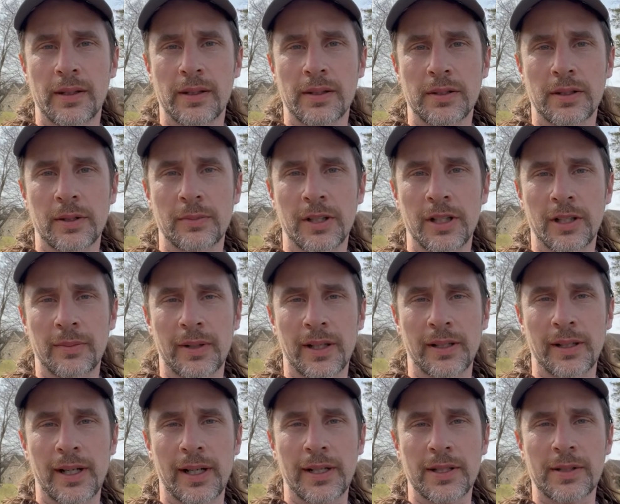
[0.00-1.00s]
So I'm here at my
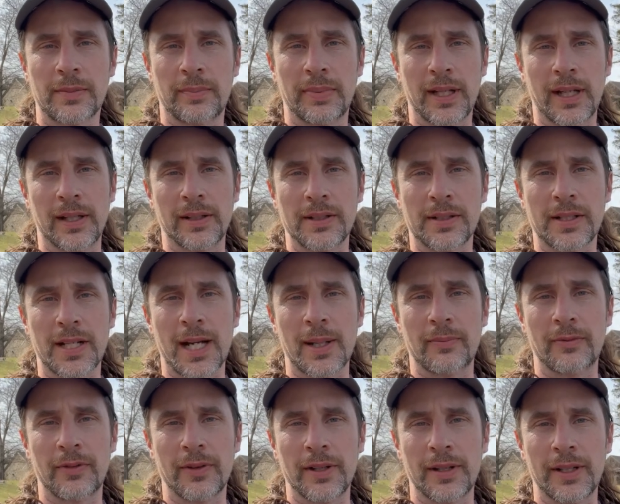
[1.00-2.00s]
last planned
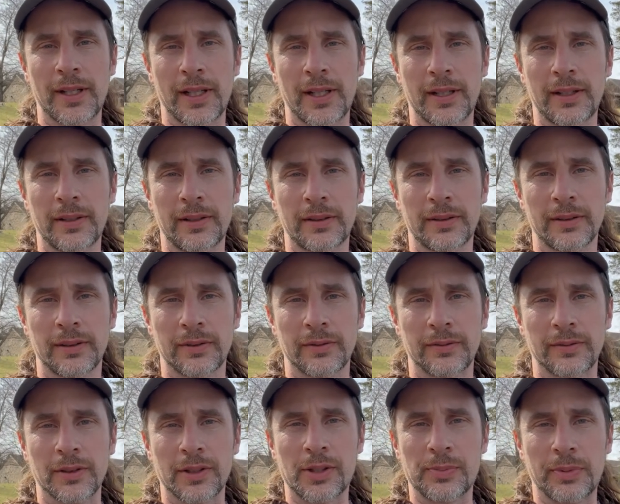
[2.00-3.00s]
stop for the day
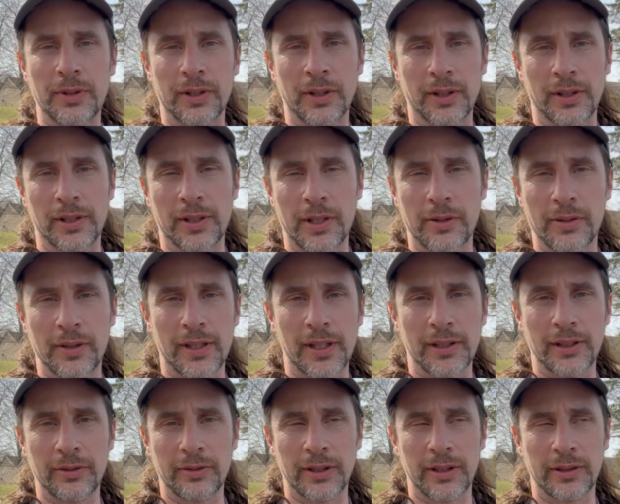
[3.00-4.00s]
of exploring the lower
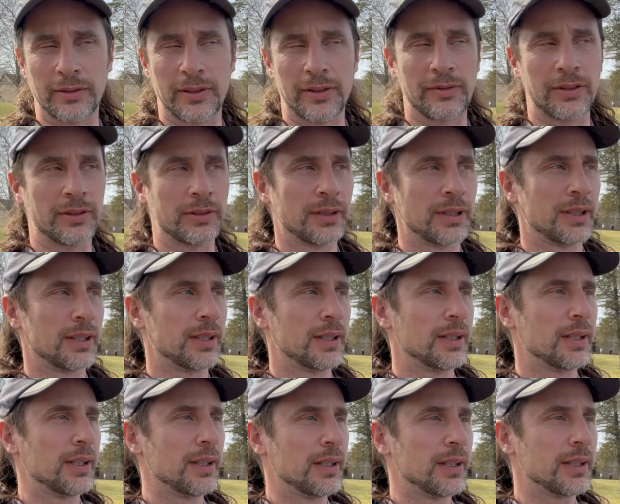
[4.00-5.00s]
Delaware River.
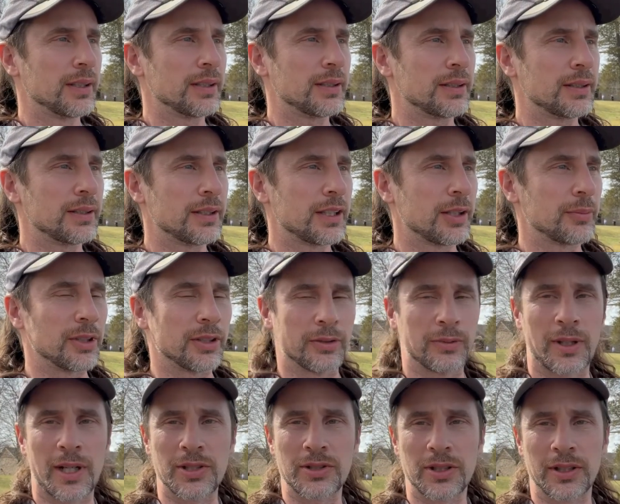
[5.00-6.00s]
I'm at
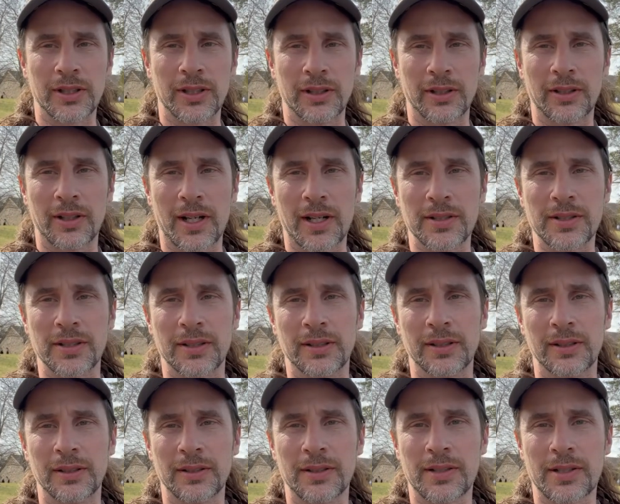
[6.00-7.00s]
Washington
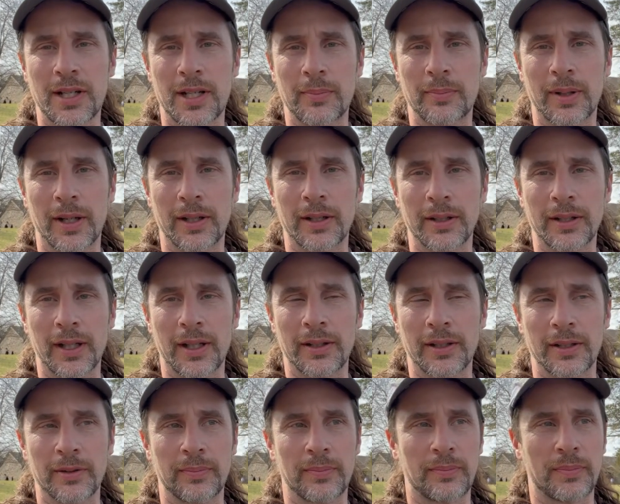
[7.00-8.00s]
Crossing State Park on
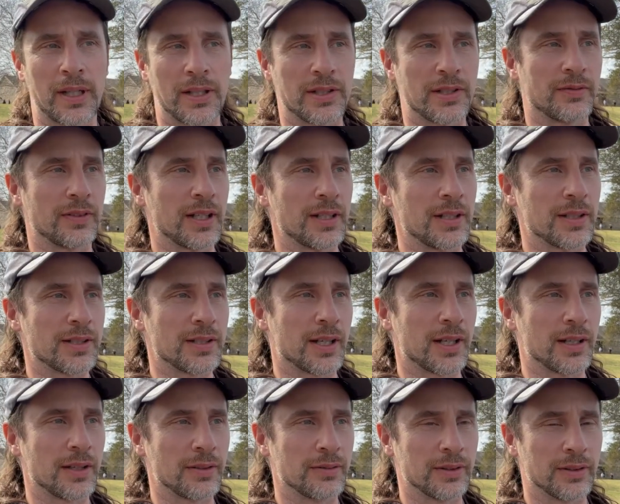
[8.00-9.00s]
the Pennsylvania
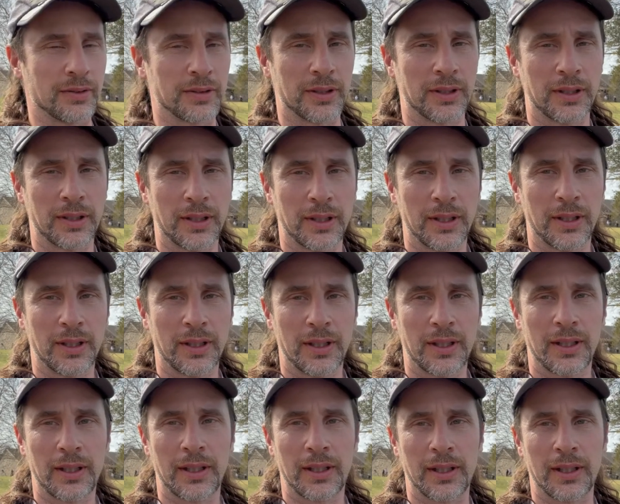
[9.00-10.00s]
side of the river.
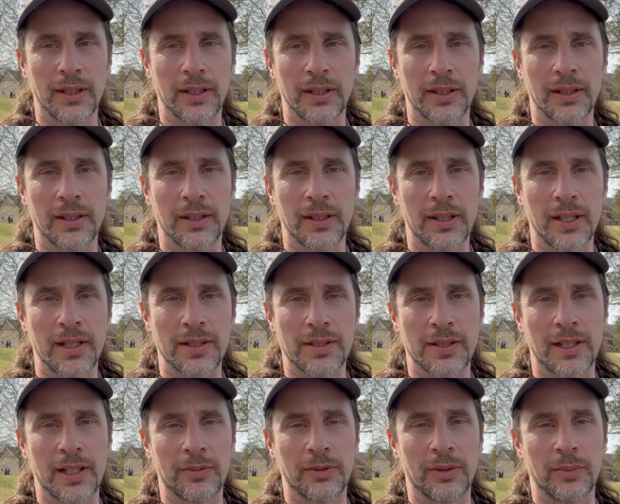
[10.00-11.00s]
And as the
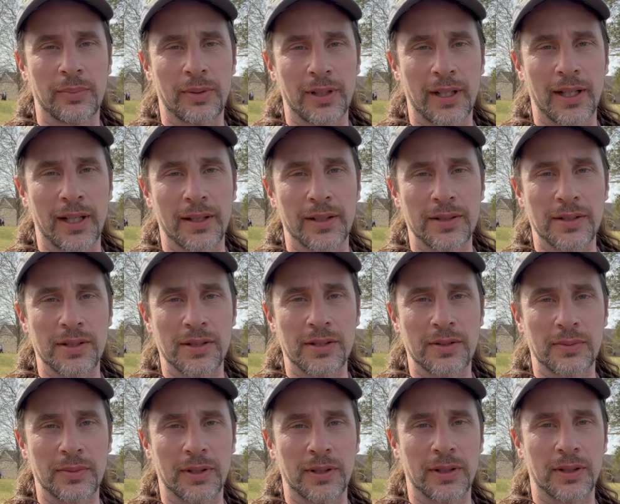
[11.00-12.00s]
name would imply, this is
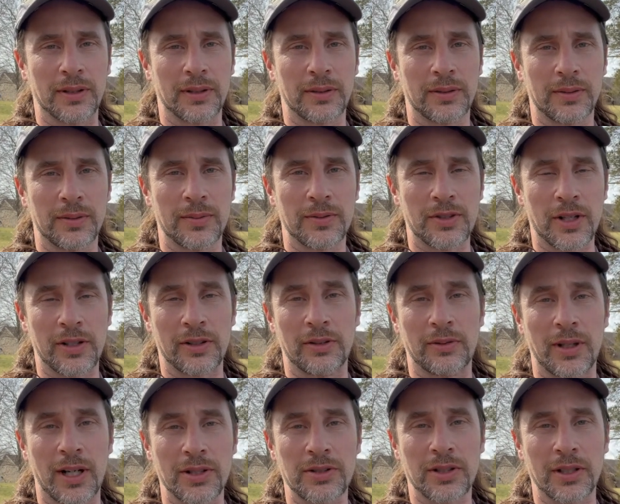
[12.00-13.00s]
where General
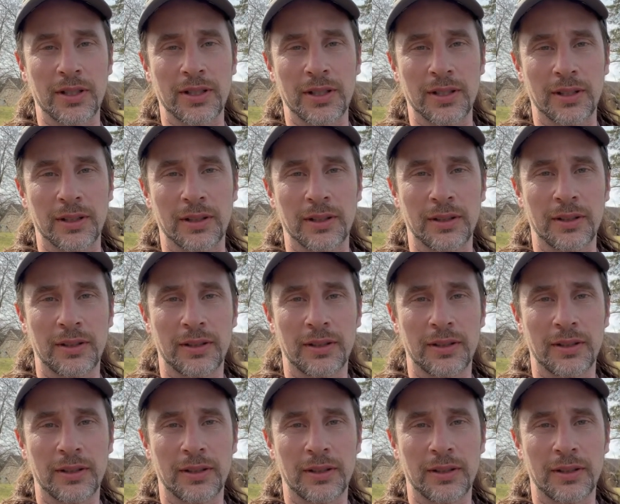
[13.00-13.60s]
Washington